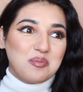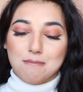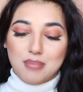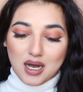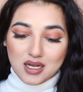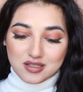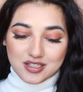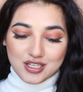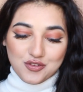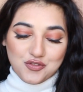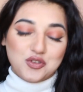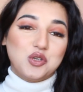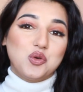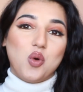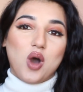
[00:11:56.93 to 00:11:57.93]
But
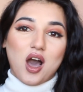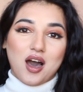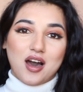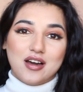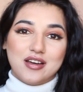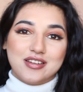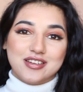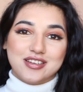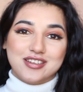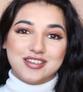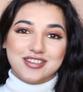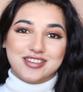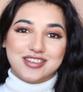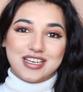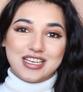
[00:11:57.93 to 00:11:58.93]
if you are
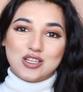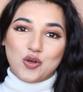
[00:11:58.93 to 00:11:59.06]
an